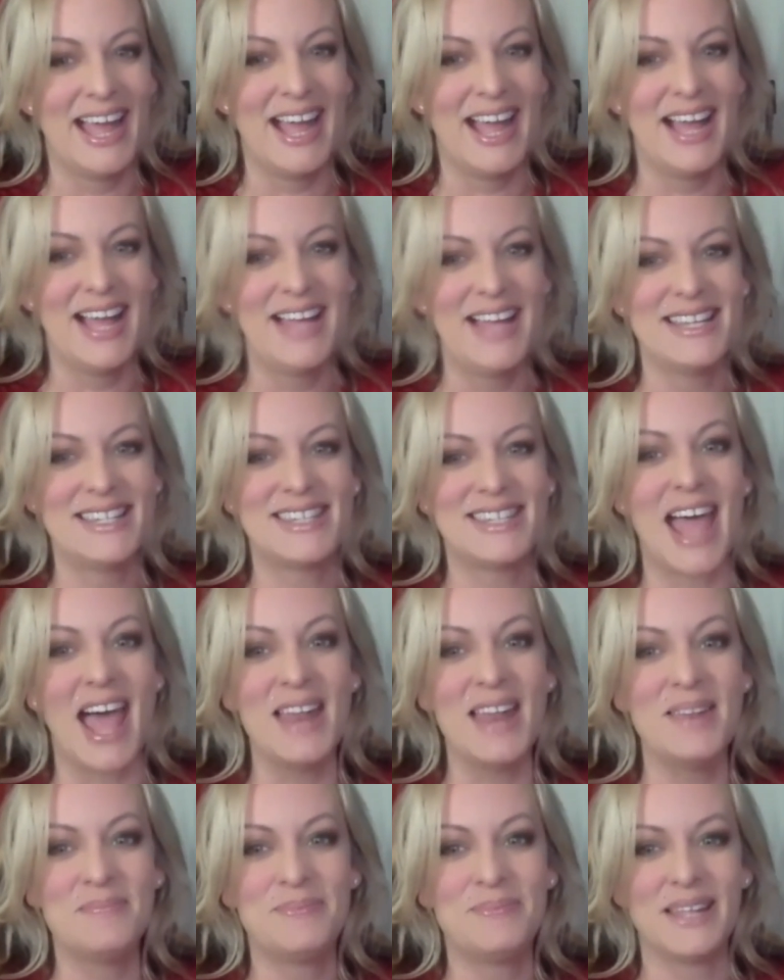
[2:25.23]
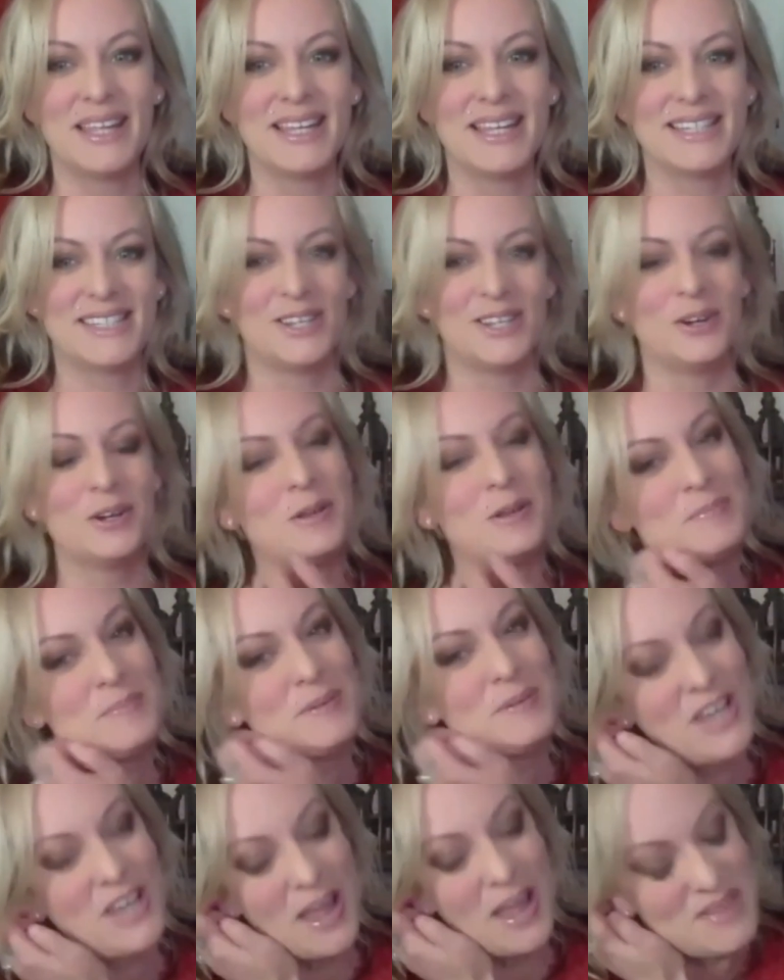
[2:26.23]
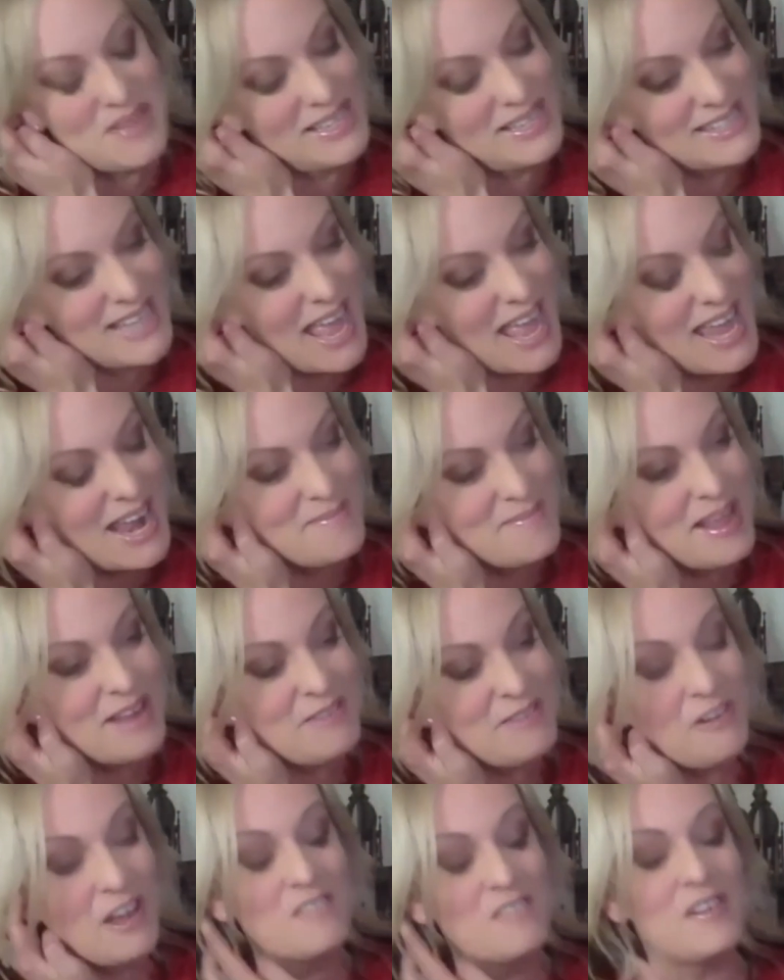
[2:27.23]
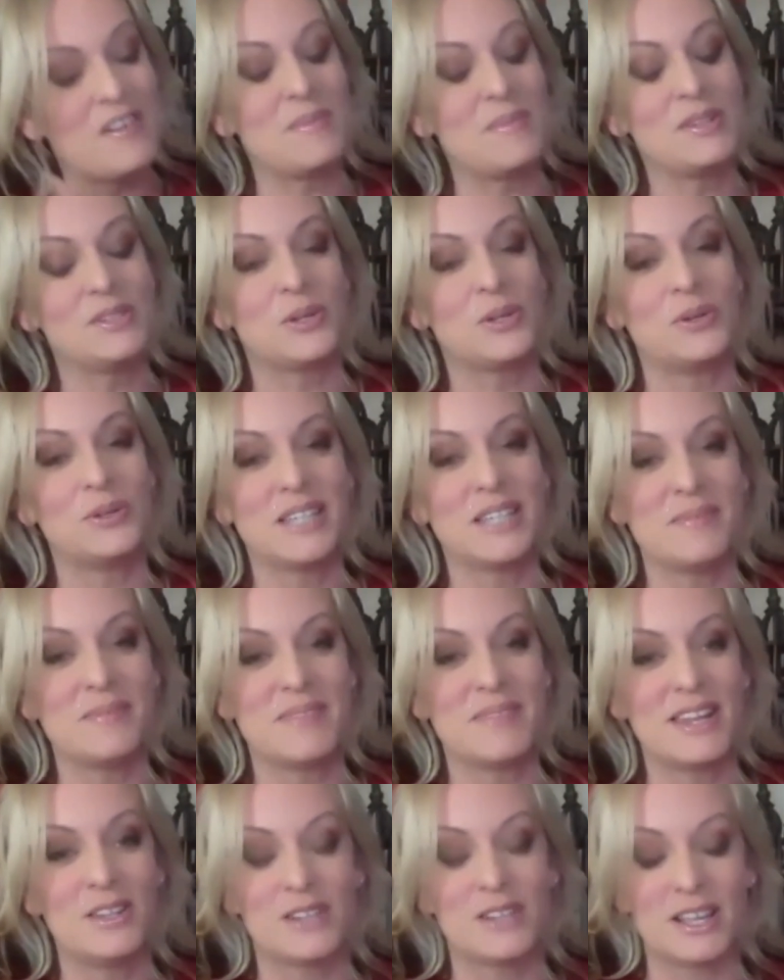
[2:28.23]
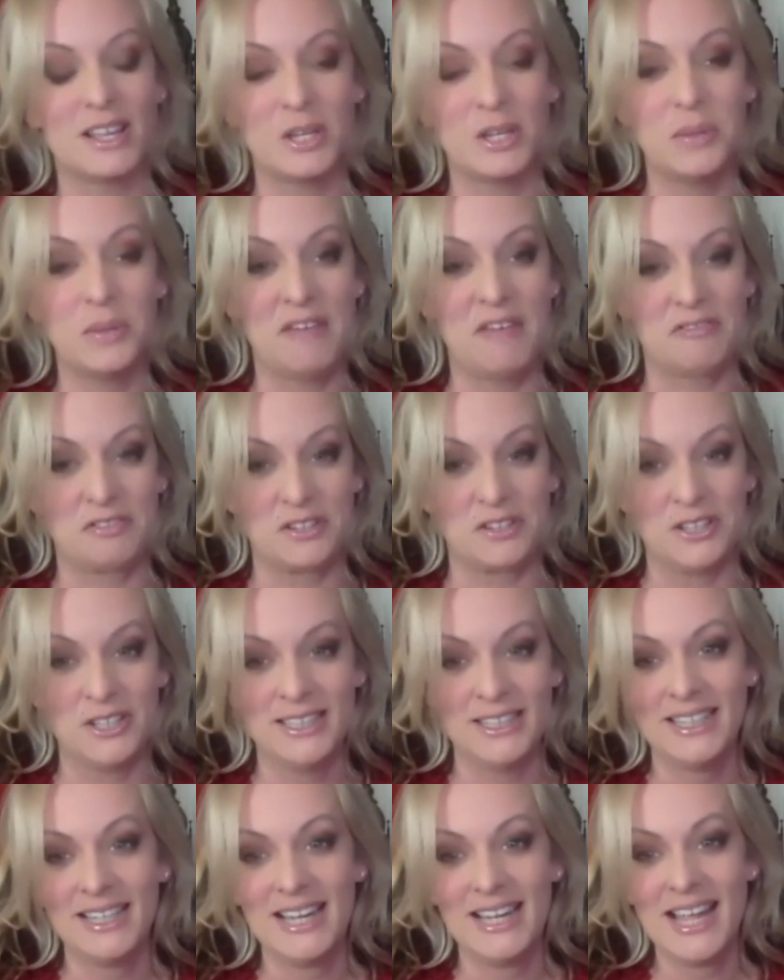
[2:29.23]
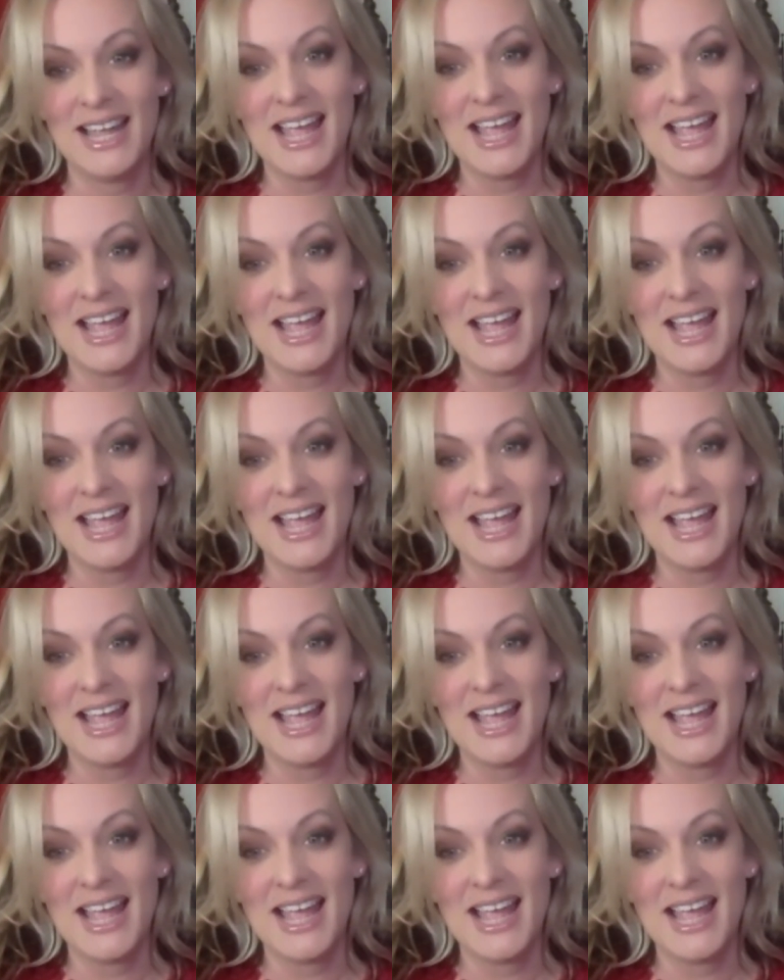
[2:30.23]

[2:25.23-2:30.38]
Satin, like silky pajamas. And I made fun of him and told him that he looked like Hugh Hefner.